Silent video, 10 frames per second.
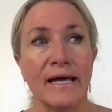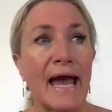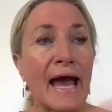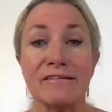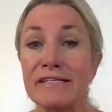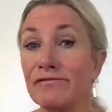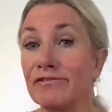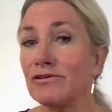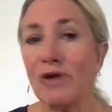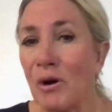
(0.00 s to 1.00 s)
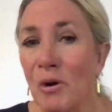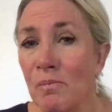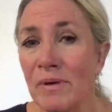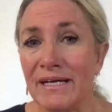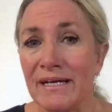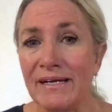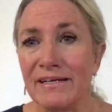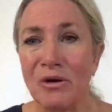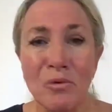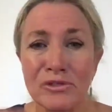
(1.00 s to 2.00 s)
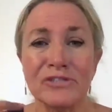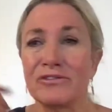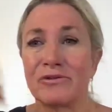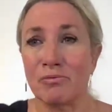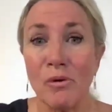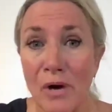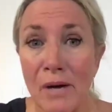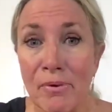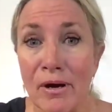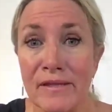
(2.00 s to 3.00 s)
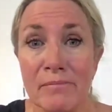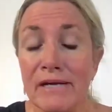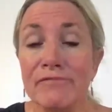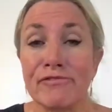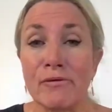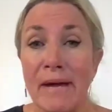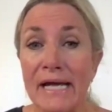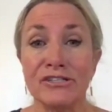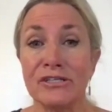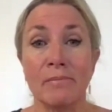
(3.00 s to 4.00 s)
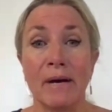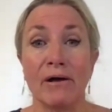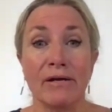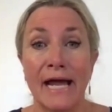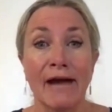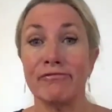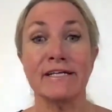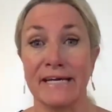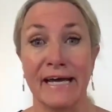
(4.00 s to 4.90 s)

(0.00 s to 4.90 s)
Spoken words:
Ask if they're open. Don't just throw up on them information about everything.